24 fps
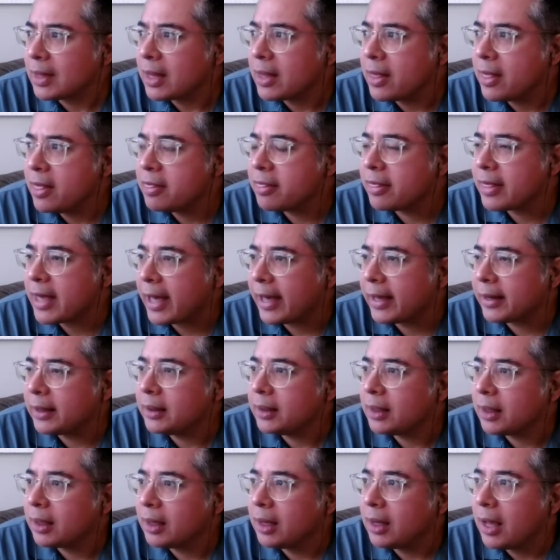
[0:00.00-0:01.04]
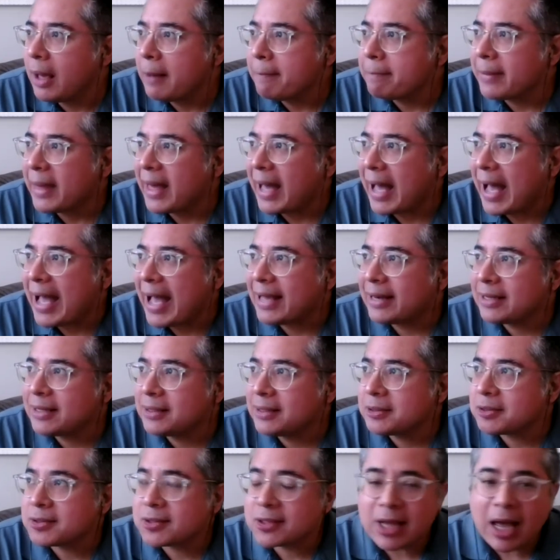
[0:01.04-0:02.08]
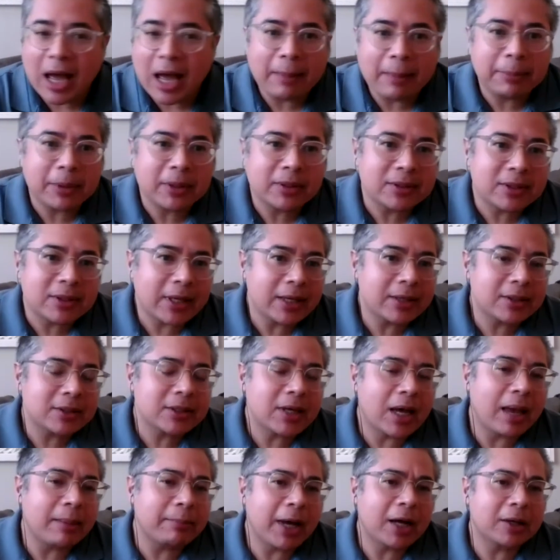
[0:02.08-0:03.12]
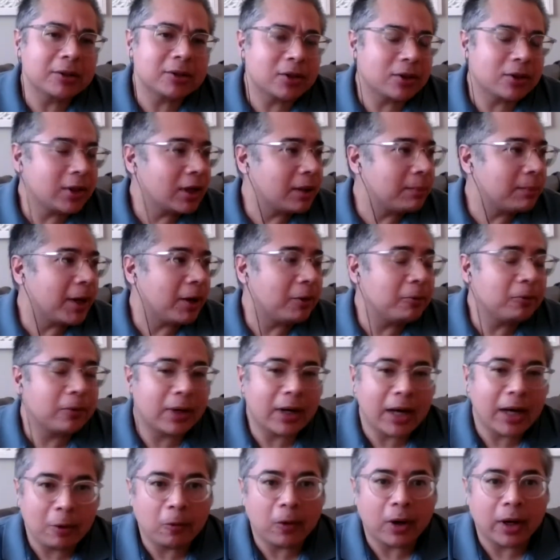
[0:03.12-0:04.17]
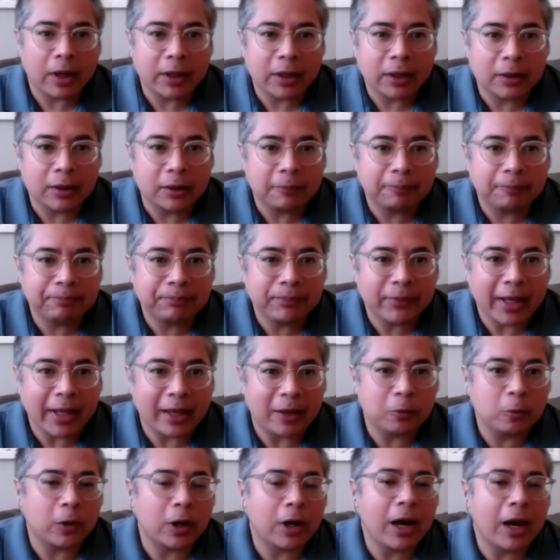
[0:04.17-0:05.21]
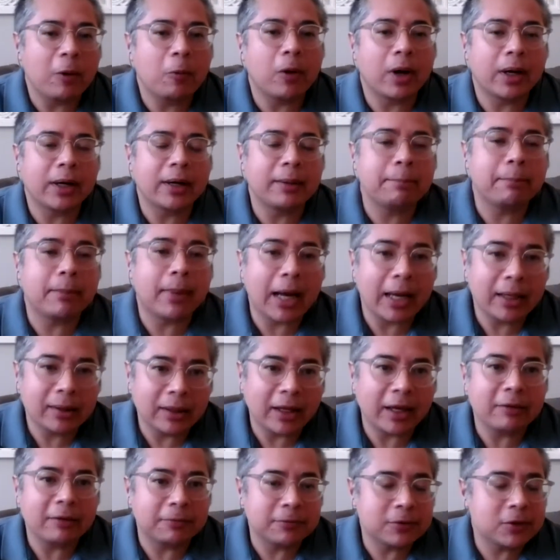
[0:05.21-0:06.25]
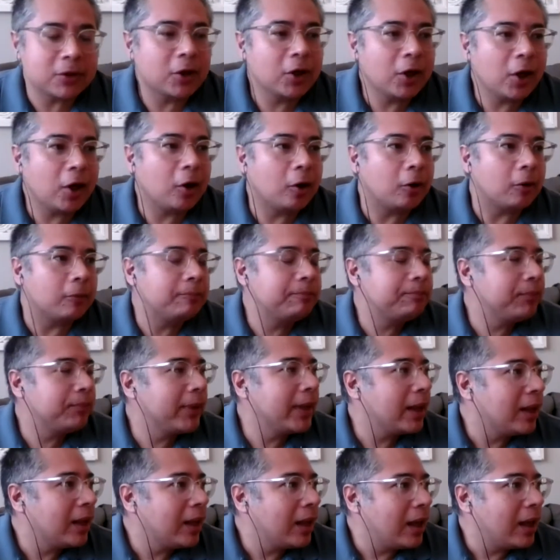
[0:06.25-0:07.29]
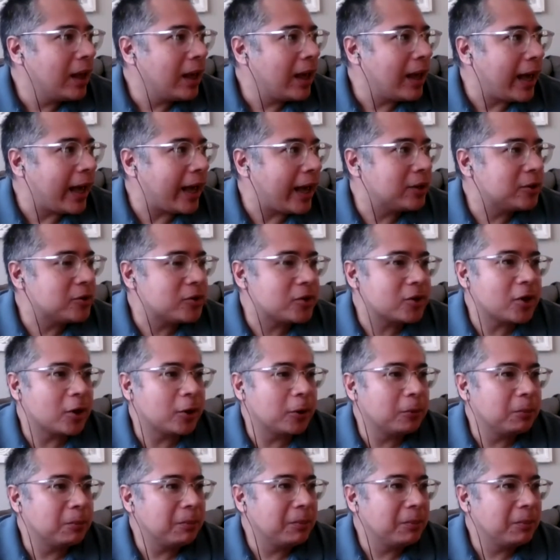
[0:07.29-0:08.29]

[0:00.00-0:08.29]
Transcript: that I didn't stop and take time out to think about what I wanted and where I wanted my life to go. And so